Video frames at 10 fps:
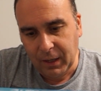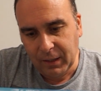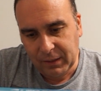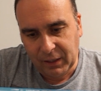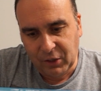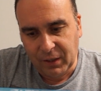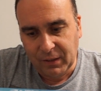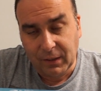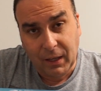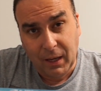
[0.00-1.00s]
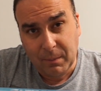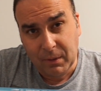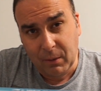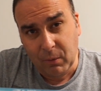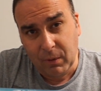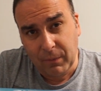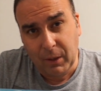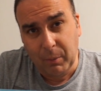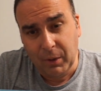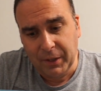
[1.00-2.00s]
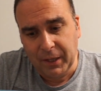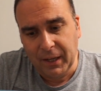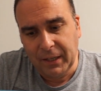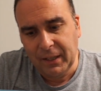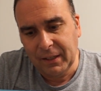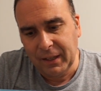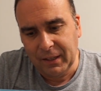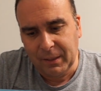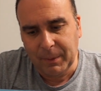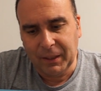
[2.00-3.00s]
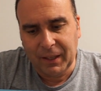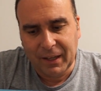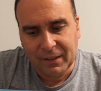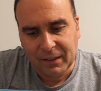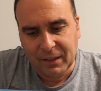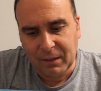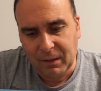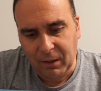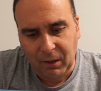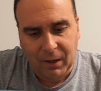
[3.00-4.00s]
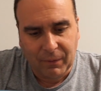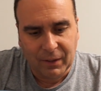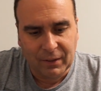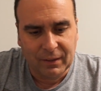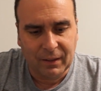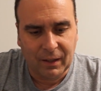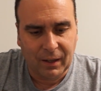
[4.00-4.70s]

Sega Genesis games that were available in the 90s and some of the classics that a lot of us